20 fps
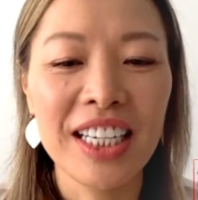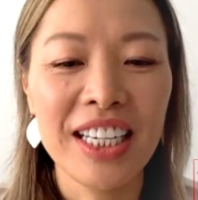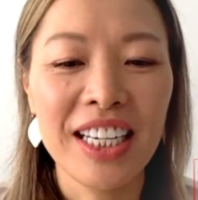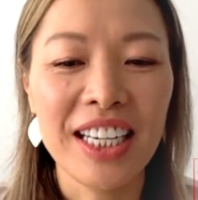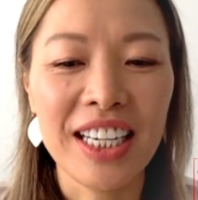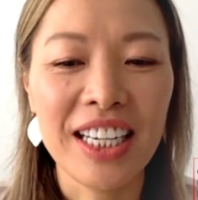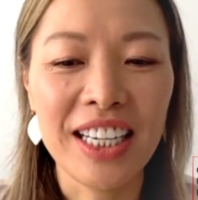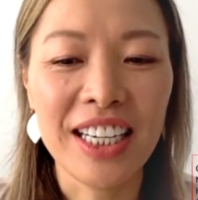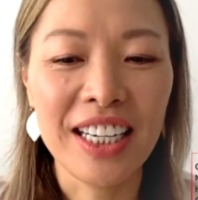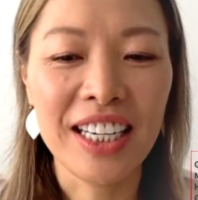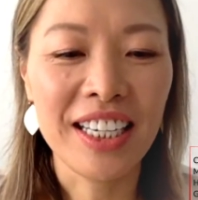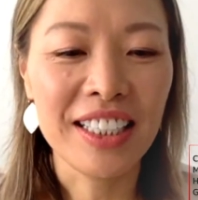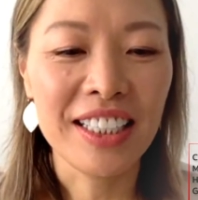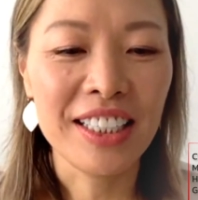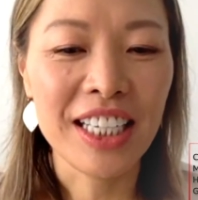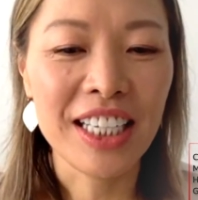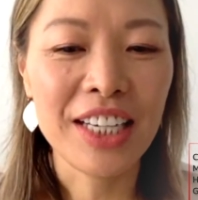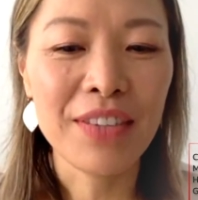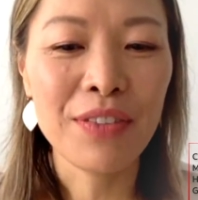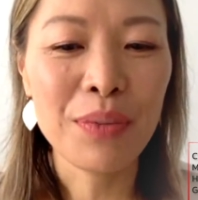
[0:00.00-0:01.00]

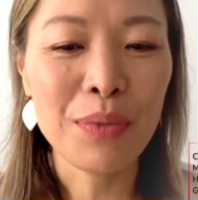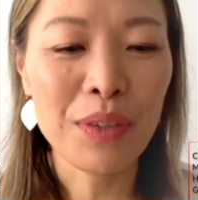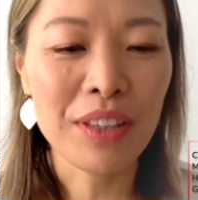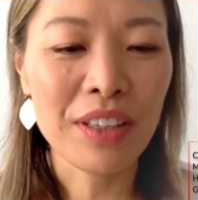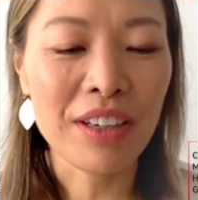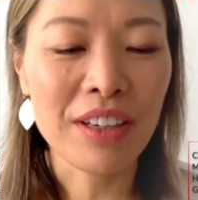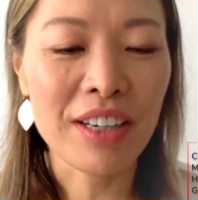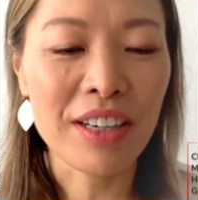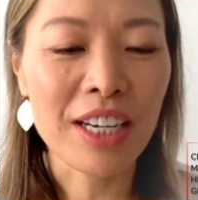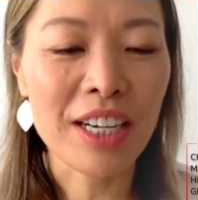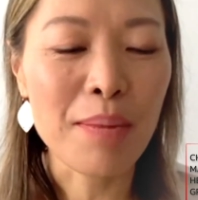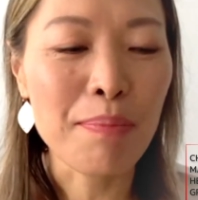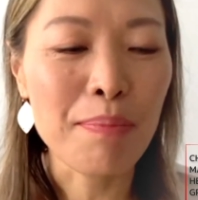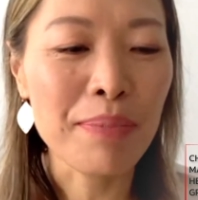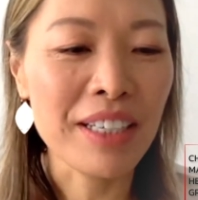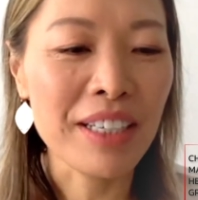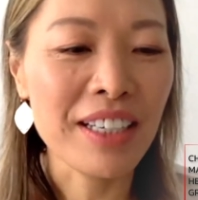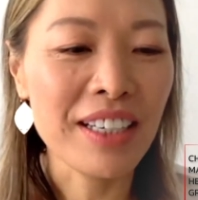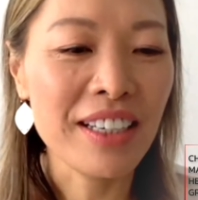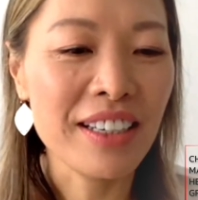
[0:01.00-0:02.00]
And even with our
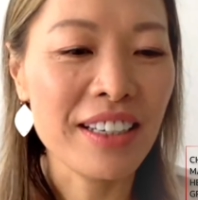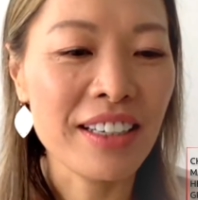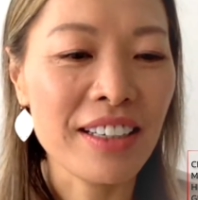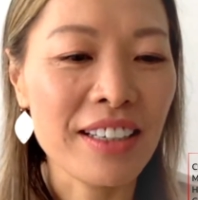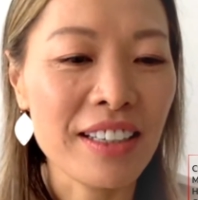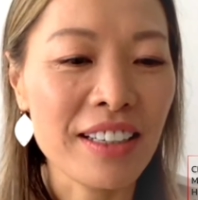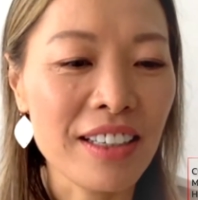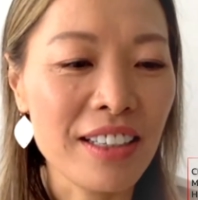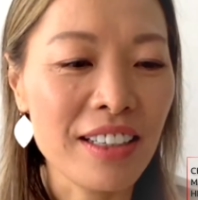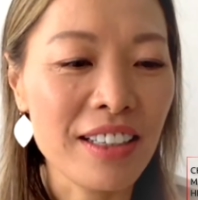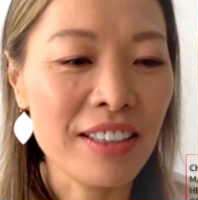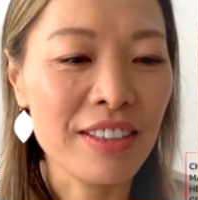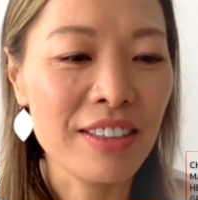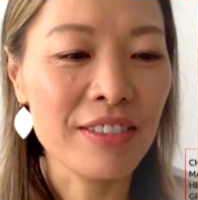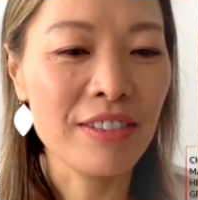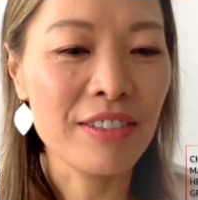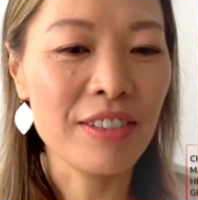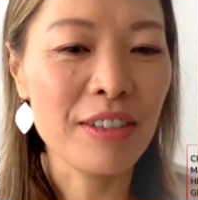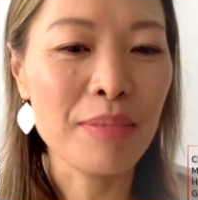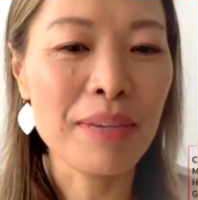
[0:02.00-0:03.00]
company here of
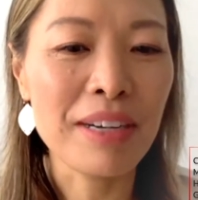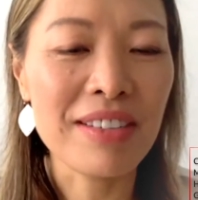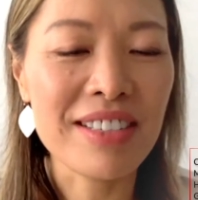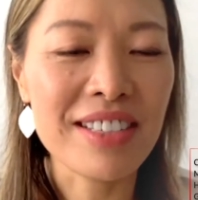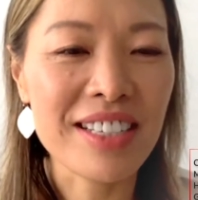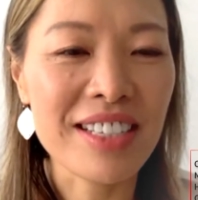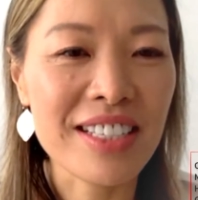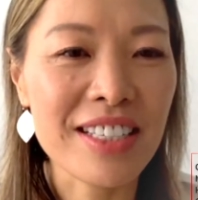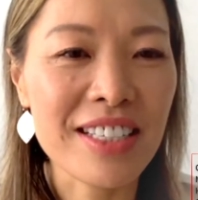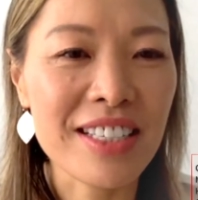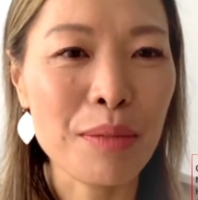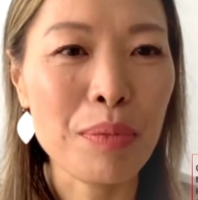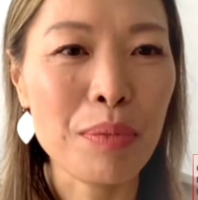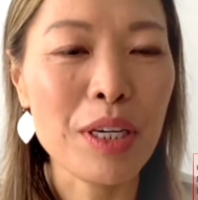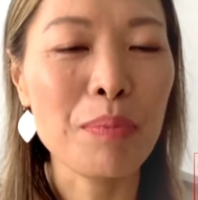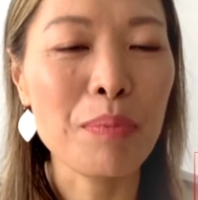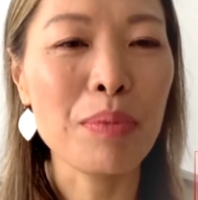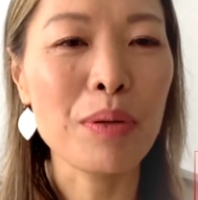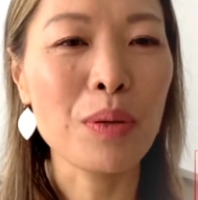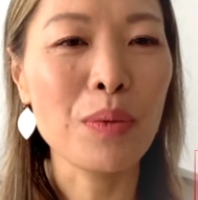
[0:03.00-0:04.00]
about 60
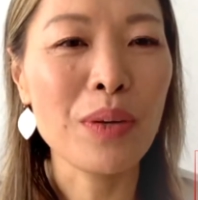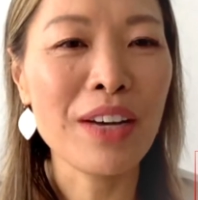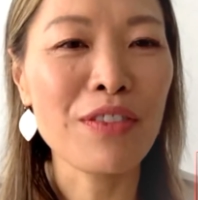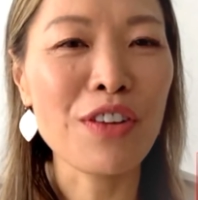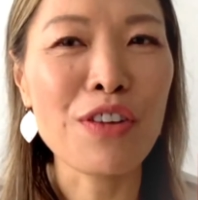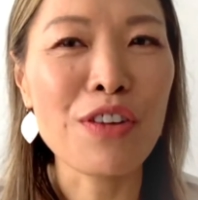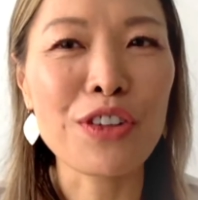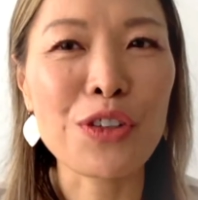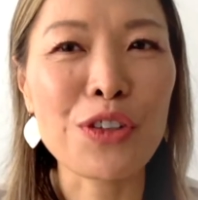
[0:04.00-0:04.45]
people, we have over